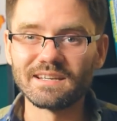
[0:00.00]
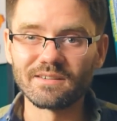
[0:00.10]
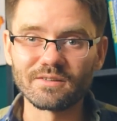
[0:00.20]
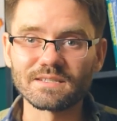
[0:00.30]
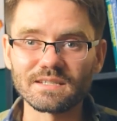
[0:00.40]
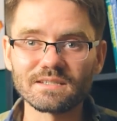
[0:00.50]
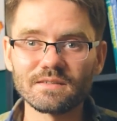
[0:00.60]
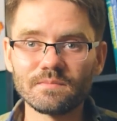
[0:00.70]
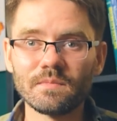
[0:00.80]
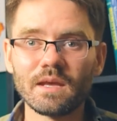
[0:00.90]
our
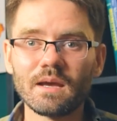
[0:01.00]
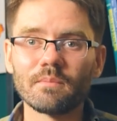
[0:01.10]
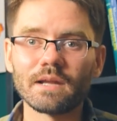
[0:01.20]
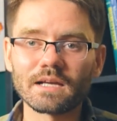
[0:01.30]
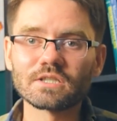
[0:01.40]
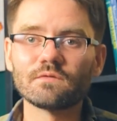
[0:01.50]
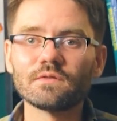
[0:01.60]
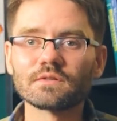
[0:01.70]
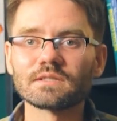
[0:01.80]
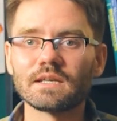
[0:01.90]
system, but actually
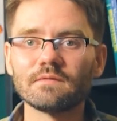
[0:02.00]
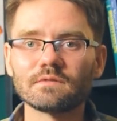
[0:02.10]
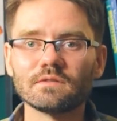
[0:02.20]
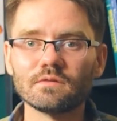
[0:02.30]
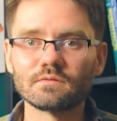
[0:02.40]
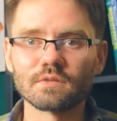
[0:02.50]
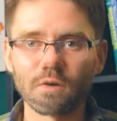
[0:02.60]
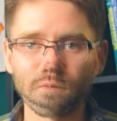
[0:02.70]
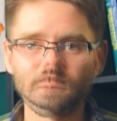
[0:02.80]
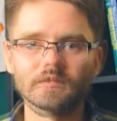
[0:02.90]
feel safe to do so.
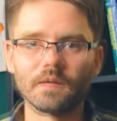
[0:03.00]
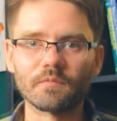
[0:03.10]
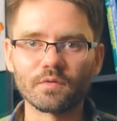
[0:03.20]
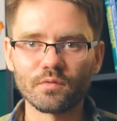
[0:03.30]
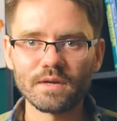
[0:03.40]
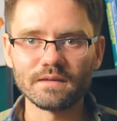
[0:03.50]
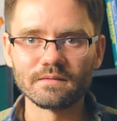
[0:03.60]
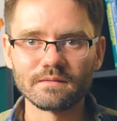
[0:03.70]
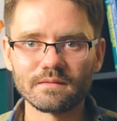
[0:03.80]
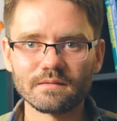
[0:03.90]
Number
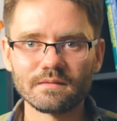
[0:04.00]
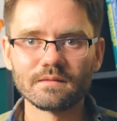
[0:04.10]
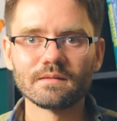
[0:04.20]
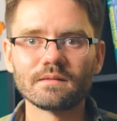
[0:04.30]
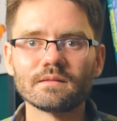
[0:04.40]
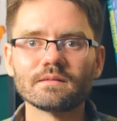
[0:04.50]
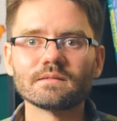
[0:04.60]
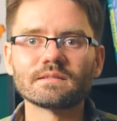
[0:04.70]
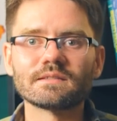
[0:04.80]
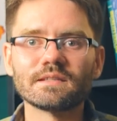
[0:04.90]
3,
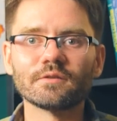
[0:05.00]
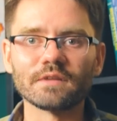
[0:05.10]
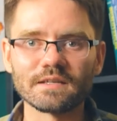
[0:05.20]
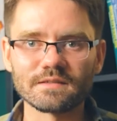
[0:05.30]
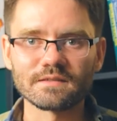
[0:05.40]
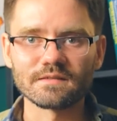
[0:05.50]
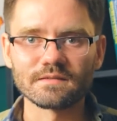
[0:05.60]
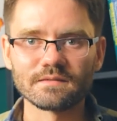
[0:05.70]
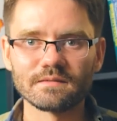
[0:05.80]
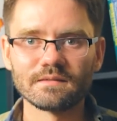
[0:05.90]
stillness.
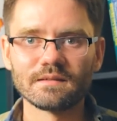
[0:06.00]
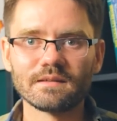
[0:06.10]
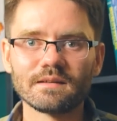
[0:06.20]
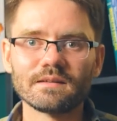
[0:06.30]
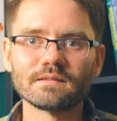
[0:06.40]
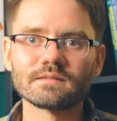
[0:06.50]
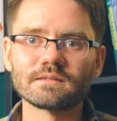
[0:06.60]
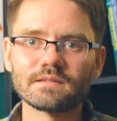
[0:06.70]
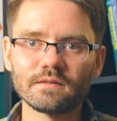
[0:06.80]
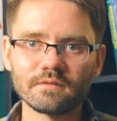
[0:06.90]

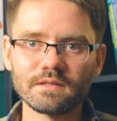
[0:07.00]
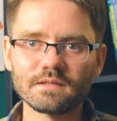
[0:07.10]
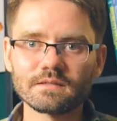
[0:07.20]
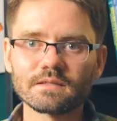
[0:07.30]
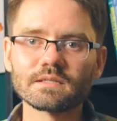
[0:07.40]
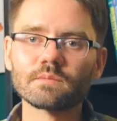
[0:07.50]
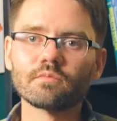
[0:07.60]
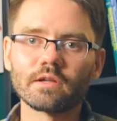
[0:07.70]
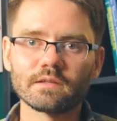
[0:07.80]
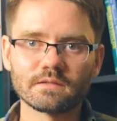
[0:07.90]
Stillness is a
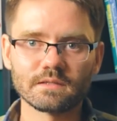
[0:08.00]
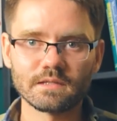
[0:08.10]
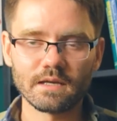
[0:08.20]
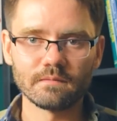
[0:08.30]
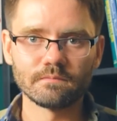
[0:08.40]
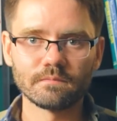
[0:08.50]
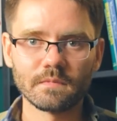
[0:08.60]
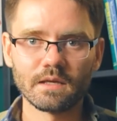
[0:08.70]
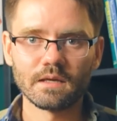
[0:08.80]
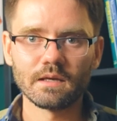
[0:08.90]
blended state.
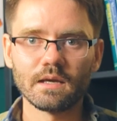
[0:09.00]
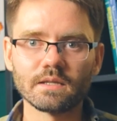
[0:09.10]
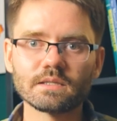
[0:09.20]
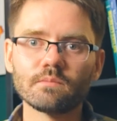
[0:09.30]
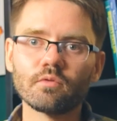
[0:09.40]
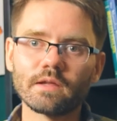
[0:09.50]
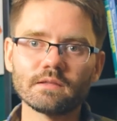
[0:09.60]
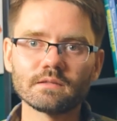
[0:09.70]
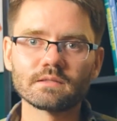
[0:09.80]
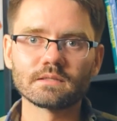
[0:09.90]
It's a
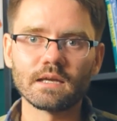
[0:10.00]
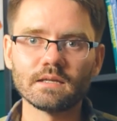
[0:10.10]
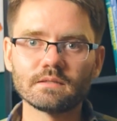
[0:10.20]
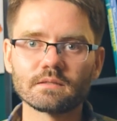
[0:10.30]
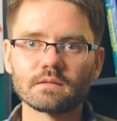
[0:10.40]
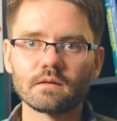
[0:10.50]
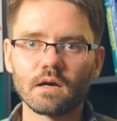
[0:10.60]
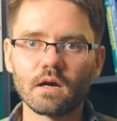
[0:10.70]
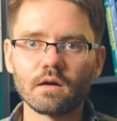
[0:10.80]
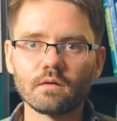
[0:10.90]
blended state
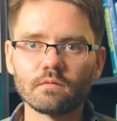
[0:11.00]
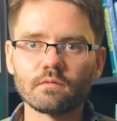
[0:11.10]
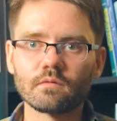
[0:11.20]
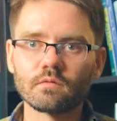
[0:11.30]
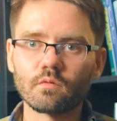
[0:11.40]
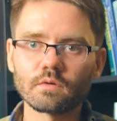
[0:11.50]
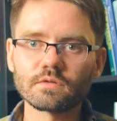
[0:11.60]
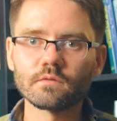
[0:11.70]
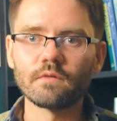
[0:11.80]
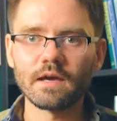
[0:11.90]
of
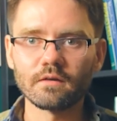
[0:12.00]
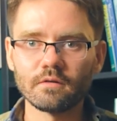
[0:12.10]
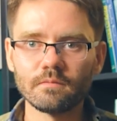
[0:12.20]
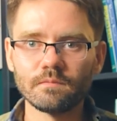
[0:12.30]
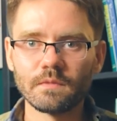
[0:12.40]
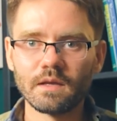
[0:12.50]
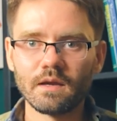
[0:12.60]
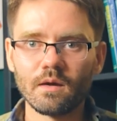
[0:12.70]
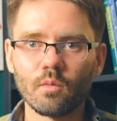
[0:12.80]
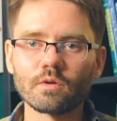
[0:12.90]
dorsal vagal,
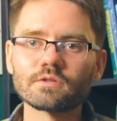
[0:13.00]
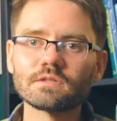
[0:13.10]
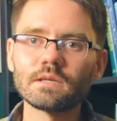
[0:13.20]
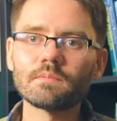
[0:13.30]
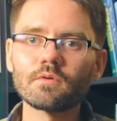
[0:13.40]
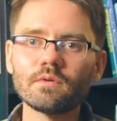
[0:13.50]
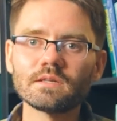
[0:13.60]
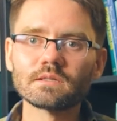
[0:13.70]
which typically is